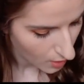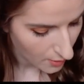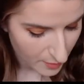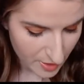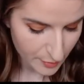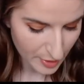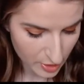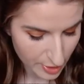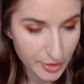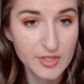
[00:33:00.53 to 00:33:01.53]
mean,
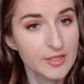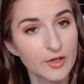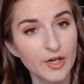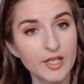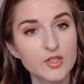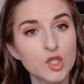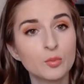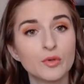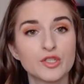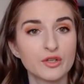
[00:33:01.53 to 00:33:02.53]
especially considering it's so
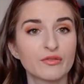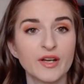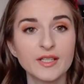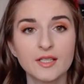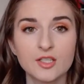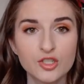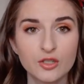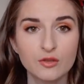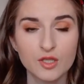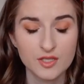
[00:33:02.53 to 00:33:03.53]
budget friendly, you
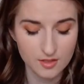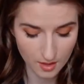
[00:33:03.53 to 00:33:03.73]
know, it's